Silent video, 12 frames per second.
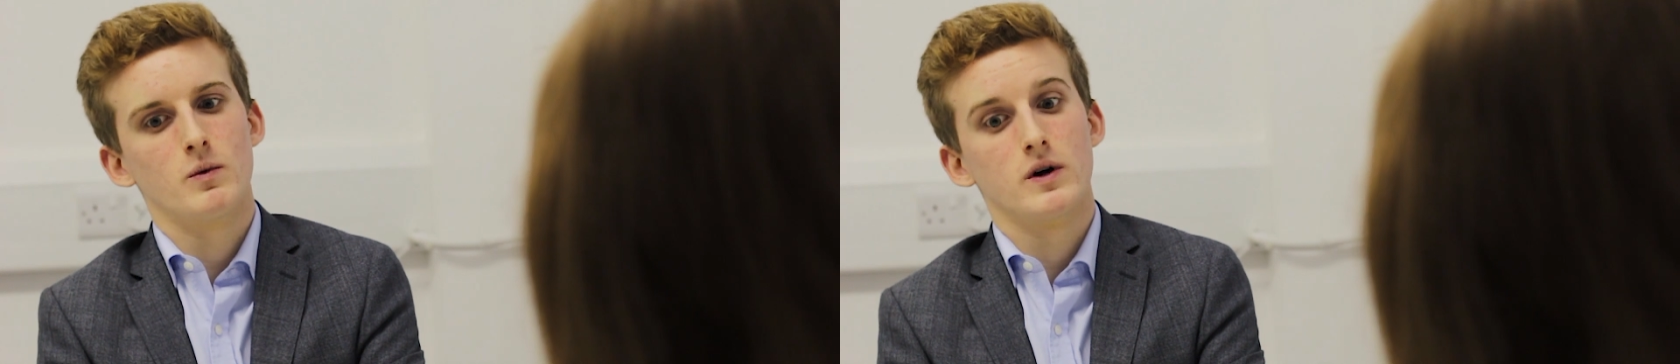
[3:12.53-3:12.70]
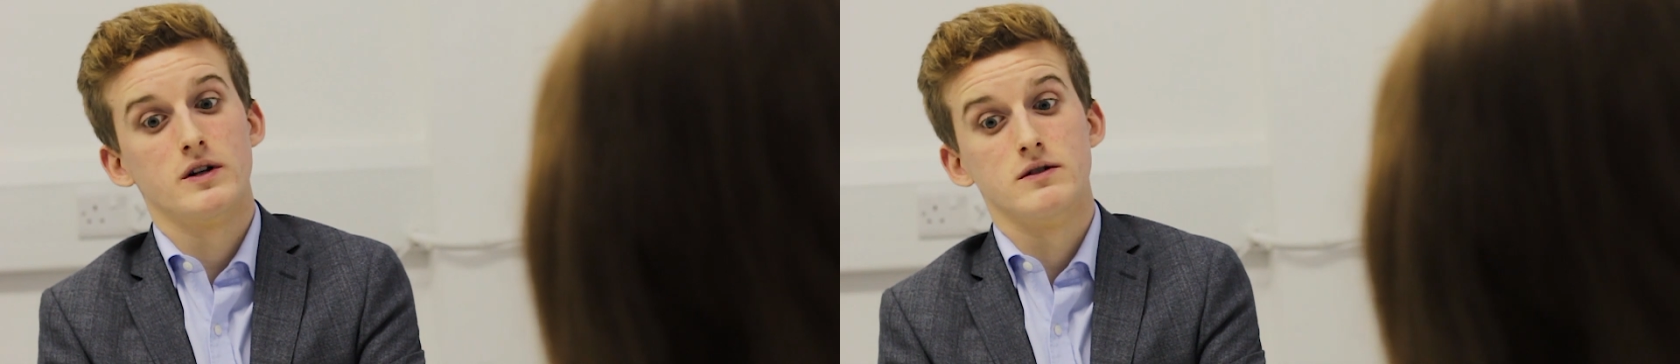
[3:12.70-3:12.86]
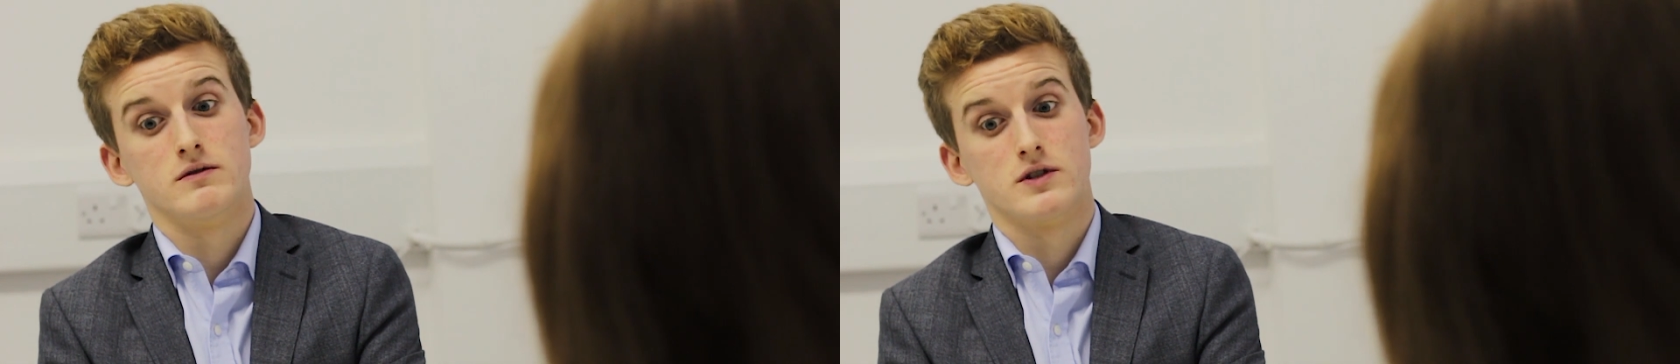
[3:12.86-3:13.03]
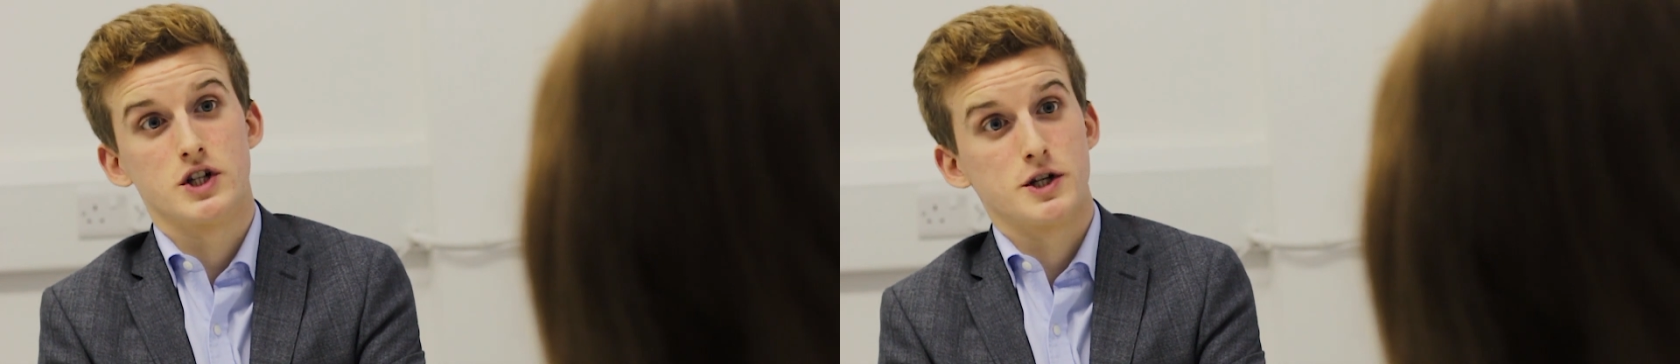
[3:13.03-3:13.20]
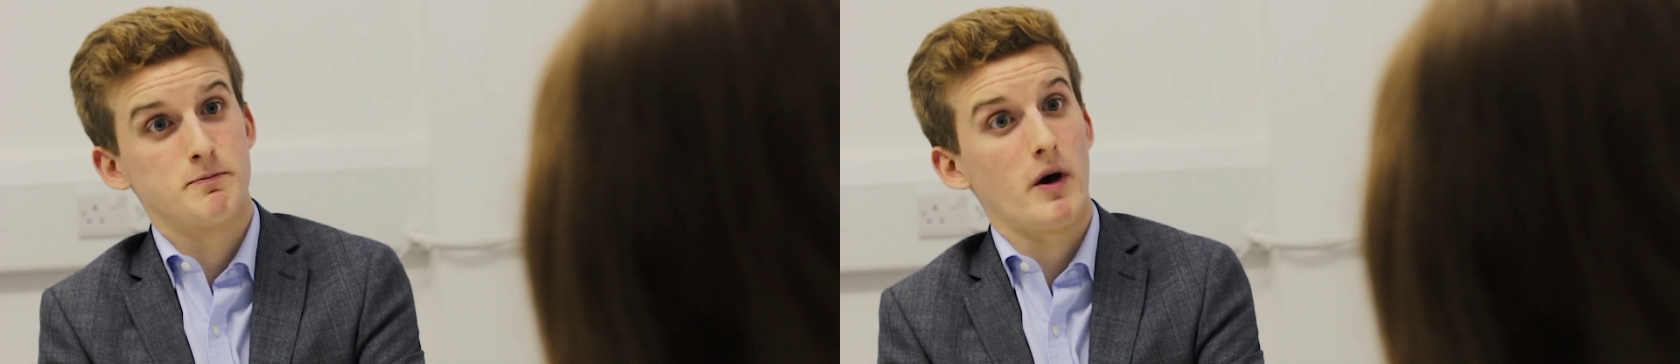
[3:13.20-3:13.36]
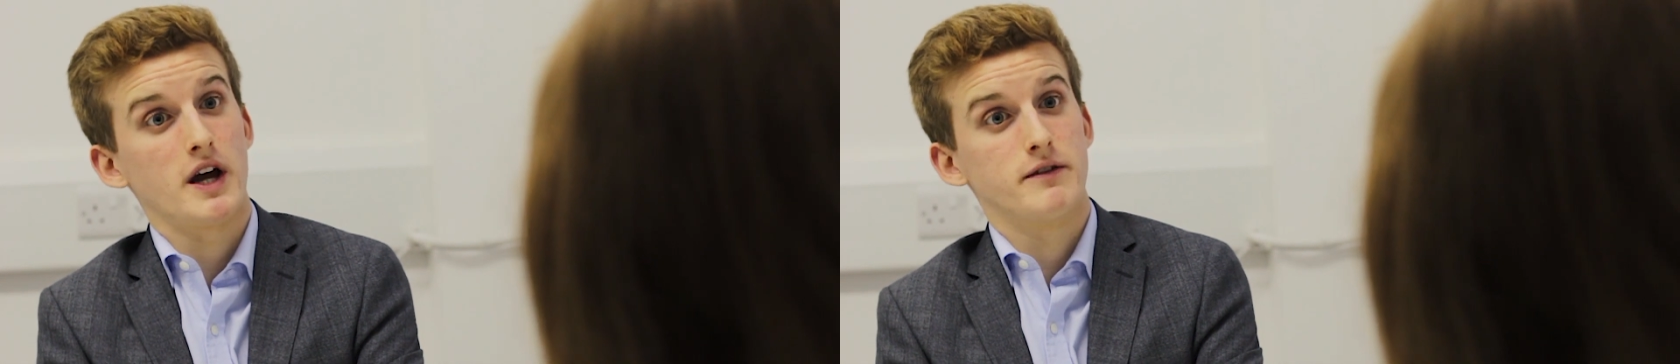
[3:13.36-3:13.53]
one
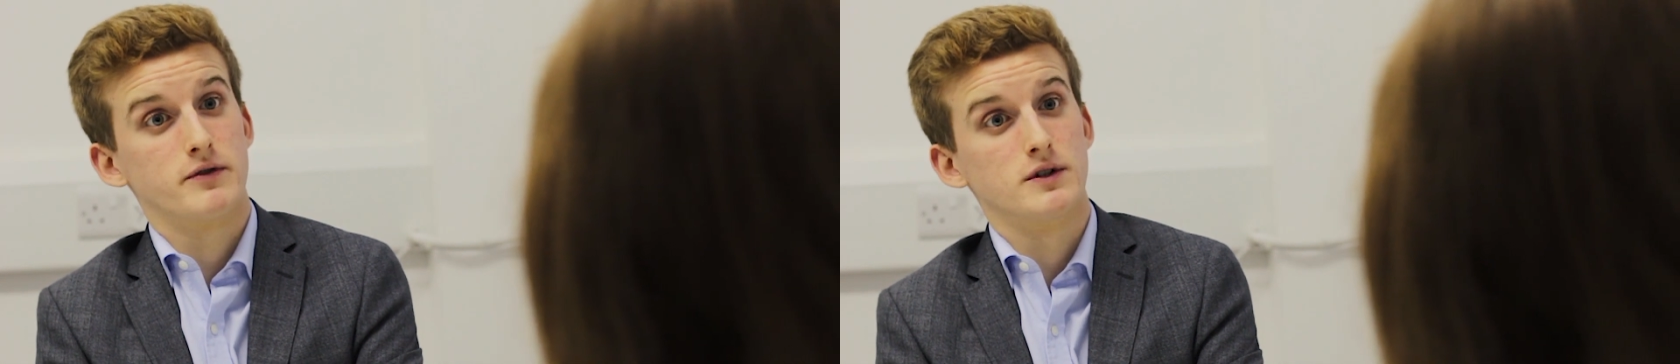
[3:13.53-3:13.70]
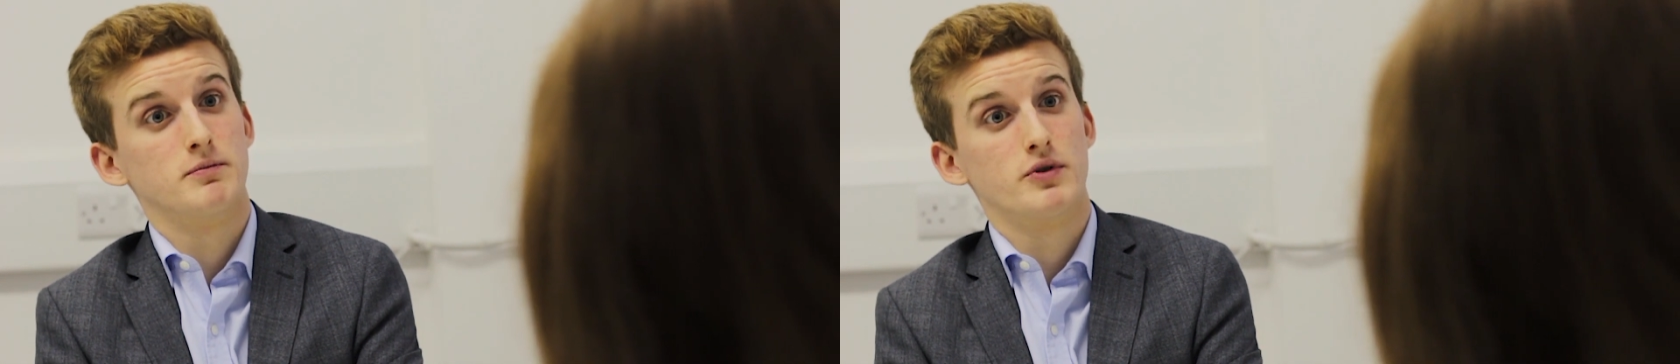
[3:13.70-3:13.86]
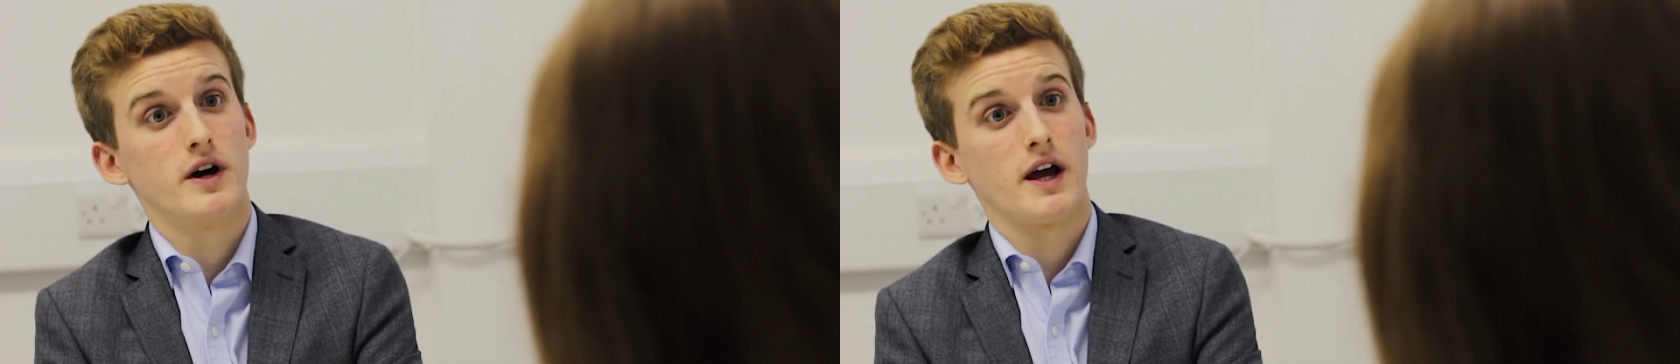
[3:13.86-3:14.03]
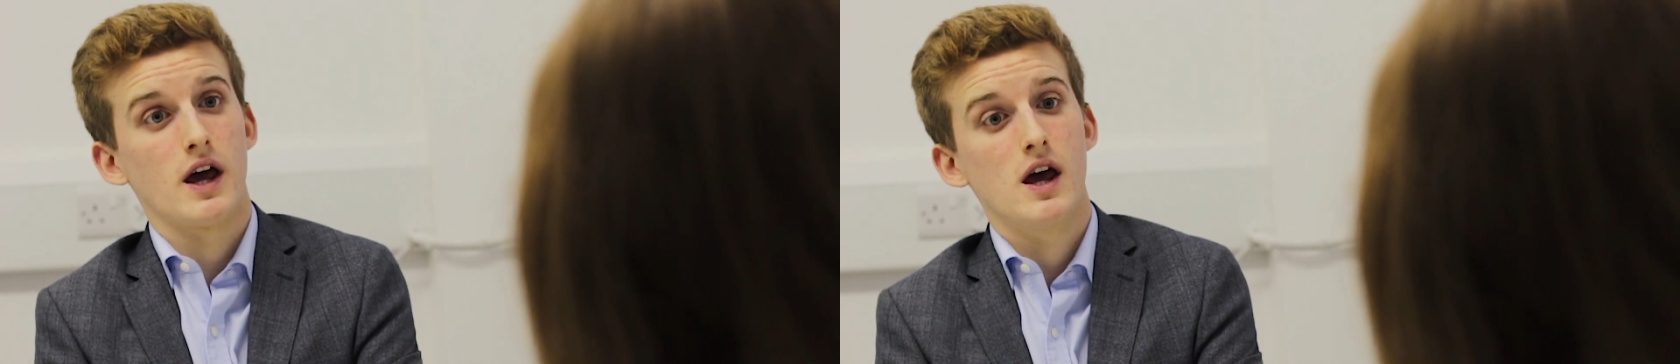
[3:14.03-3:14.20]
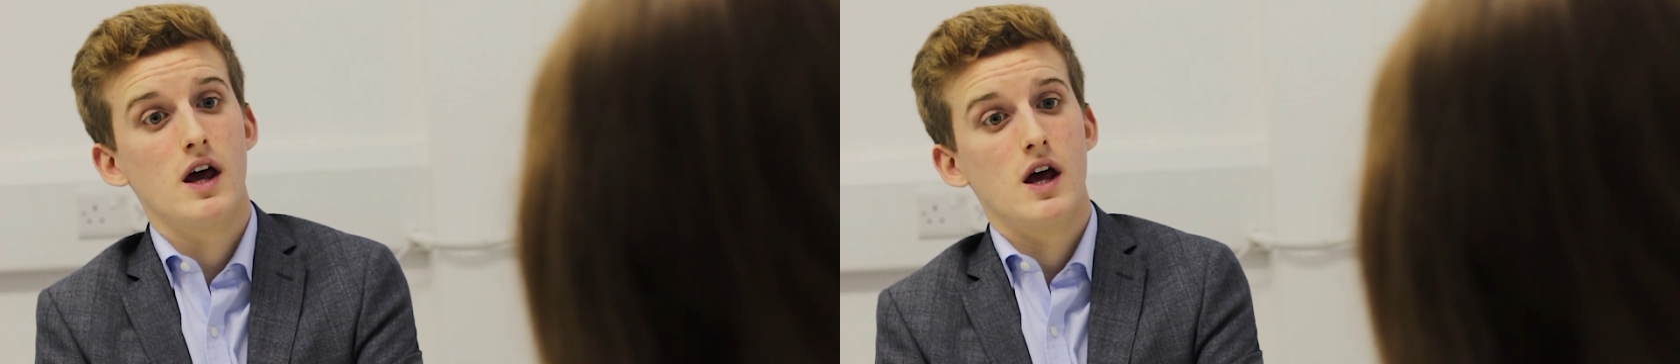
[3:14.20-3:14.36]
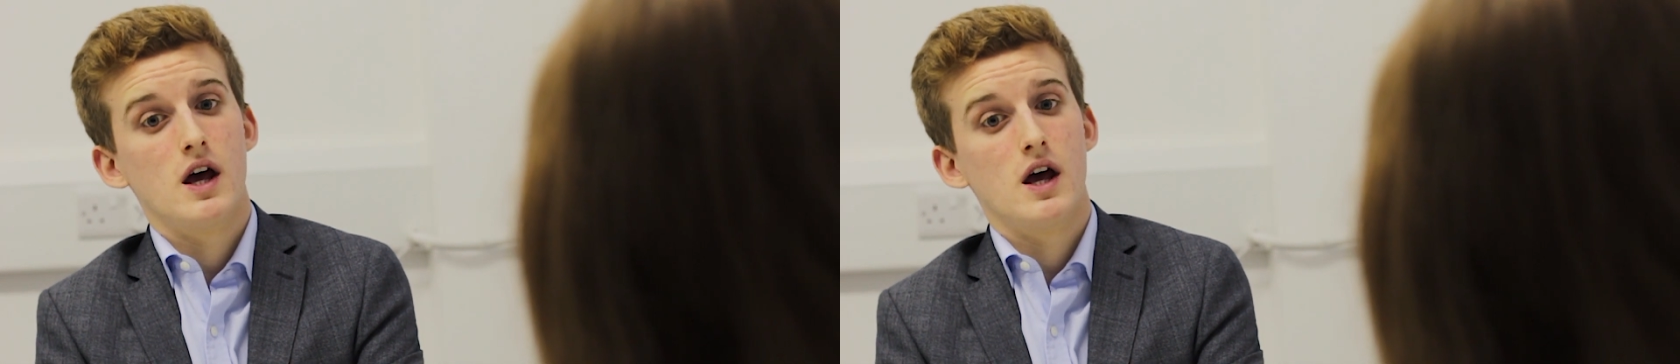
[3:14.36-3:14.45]
spiteful prick.